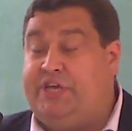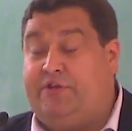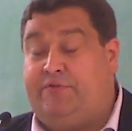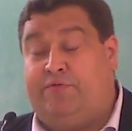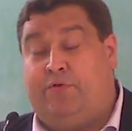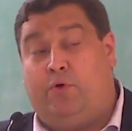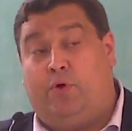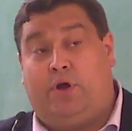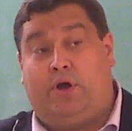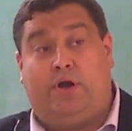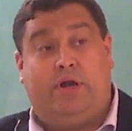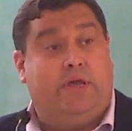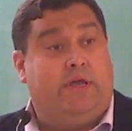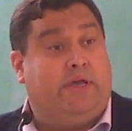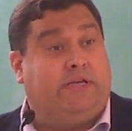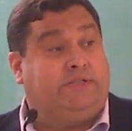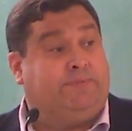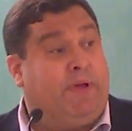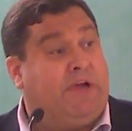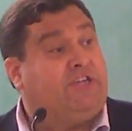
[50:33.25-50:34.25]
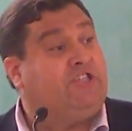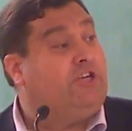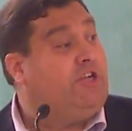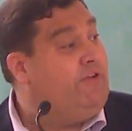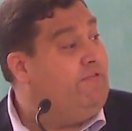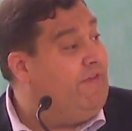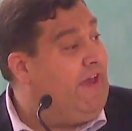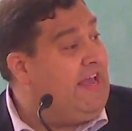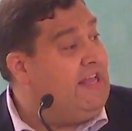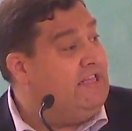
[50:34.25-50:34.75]
it for
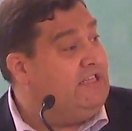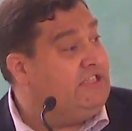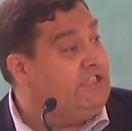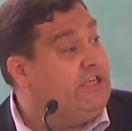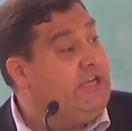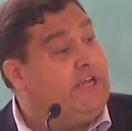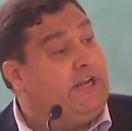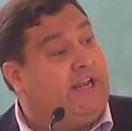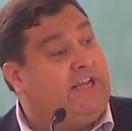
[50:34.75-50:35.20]
special events.